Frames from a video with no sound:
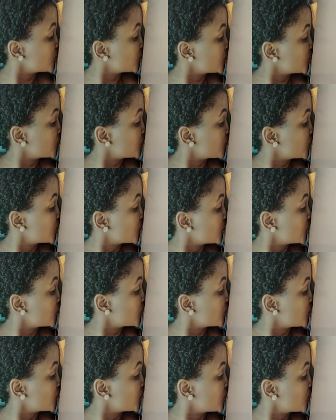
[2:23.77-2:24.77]

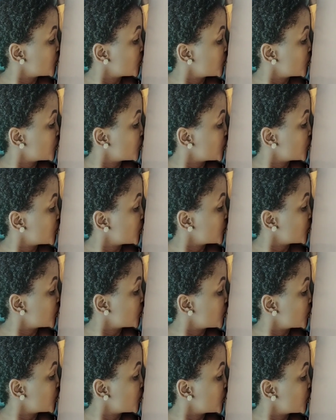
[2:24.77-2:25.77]

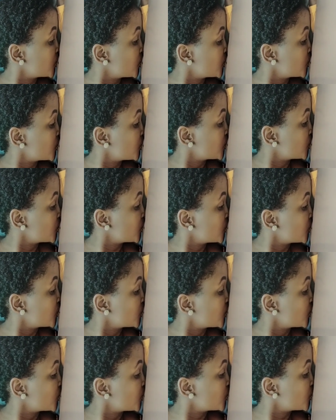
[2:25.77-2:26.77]

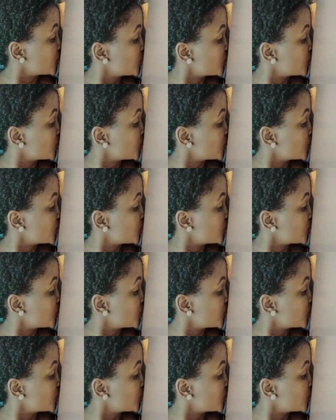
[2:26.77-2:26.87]
[no speech]